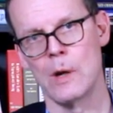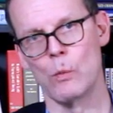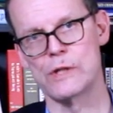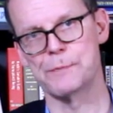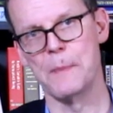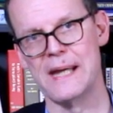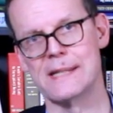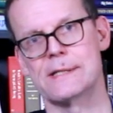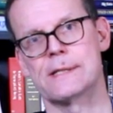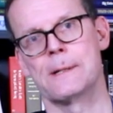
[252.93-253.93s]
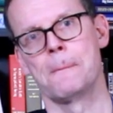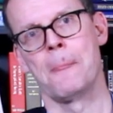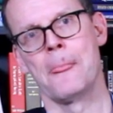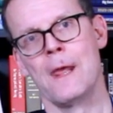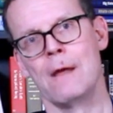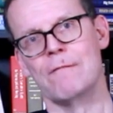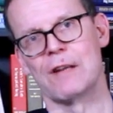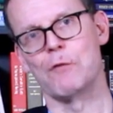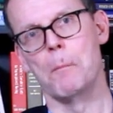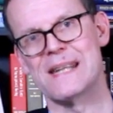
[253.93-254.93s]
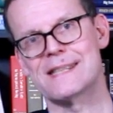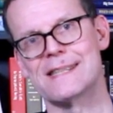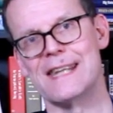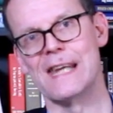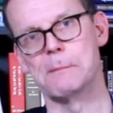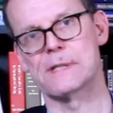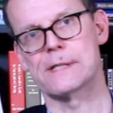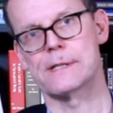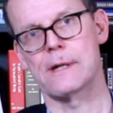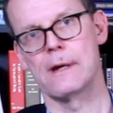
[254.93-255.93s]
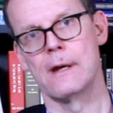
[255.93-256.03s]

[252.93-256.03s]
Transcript: which means that the best teams